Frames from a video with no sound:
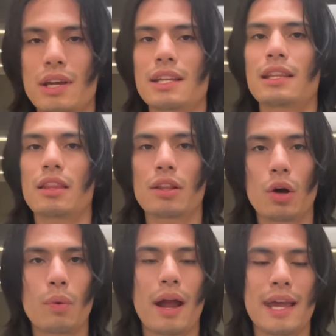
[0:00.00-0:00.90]
trading the
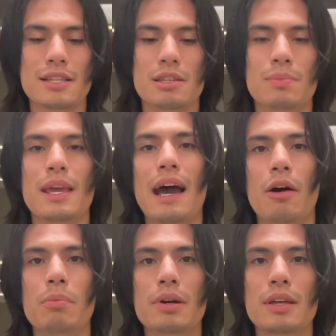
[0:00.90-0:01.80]
lower ATP
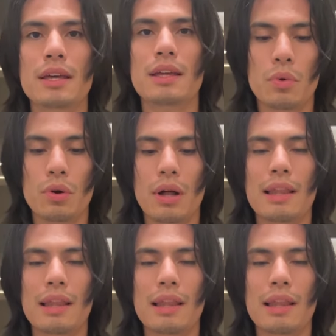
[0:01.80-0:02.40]
output will